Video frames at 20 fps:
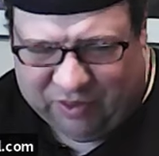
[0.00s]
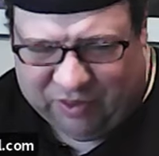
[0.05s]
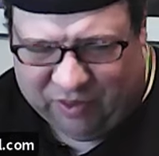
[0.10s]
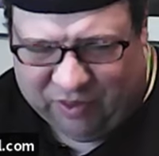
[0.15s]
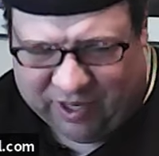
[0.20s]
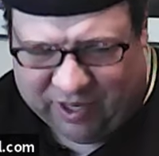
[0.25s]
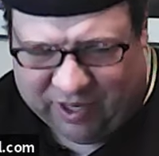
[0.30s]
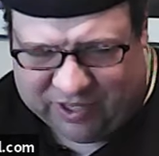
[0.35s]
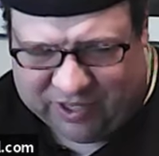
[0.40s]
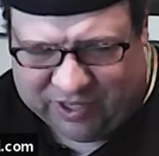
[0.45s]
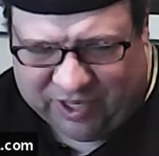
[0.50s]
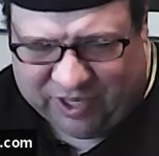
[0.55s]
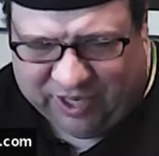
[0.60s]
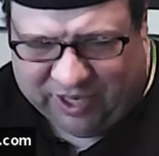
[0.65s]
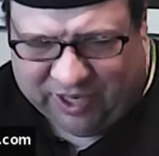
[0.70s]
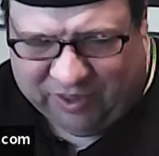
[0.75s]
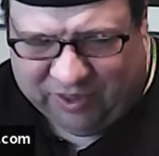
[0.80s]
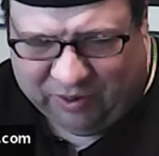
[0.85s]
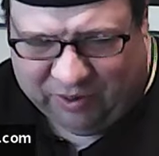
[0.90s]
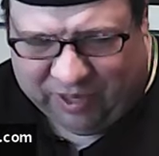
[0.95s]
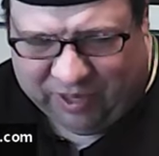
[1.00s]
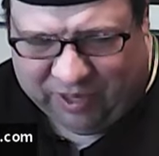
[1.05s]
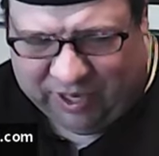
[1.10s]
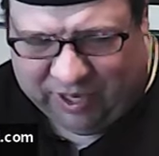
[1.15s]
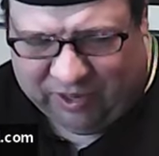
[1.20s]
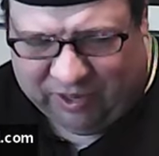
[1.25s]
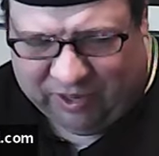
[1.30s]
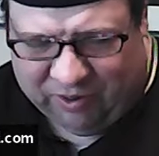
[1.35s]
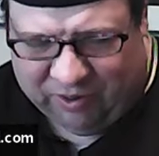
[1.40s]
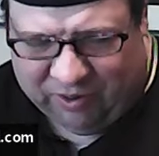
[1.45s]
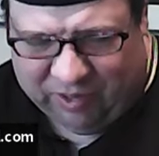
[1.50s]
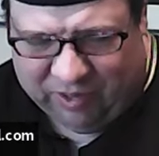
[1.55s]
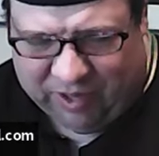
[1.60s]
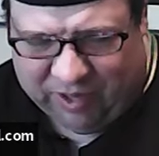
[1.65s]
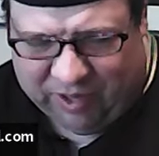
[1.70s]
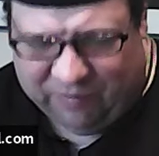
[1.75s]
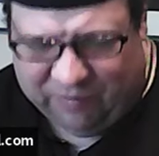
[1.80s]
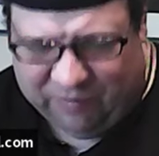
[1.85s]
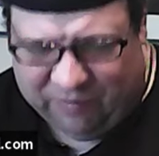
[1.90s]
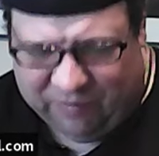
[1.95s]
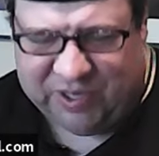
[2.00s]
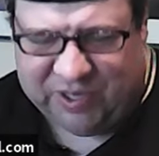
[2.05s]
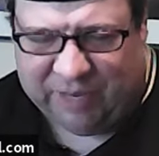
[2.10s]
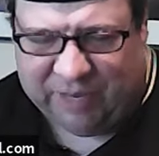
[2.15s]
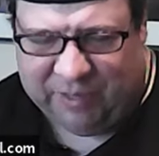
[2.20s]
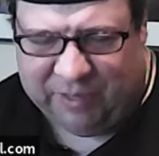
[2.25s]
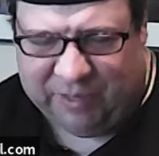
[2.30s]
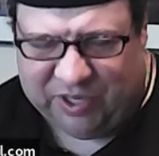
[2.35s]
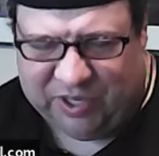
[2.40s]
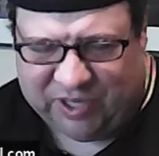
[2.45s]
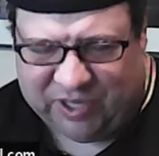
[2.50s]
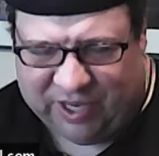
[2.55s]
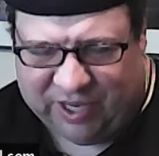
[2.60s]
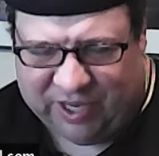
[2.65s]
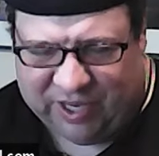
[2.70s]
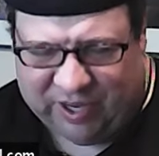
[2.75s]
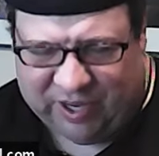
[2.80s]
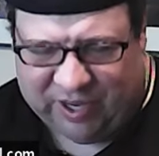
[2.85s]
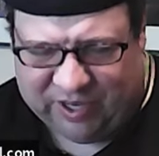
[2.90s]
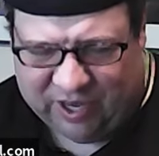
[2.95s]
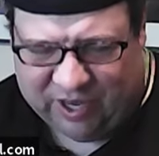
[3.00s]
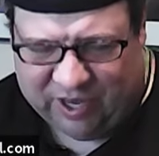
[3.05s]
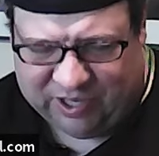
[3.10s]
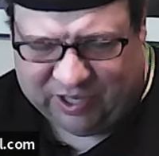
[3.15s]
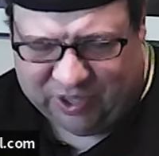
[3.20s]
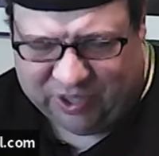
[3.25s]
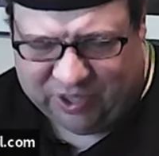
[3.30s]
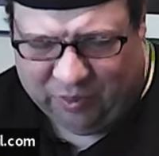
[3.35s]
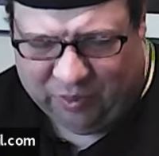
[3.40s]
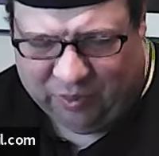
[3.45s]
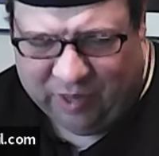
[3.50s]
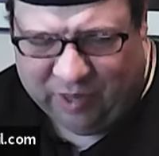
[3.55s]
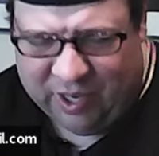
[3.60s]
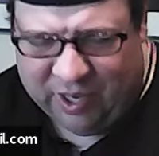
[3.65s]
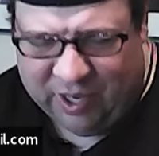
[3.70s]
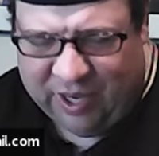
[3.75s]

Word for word: introduction and their and their interview segment, just like on a talk show.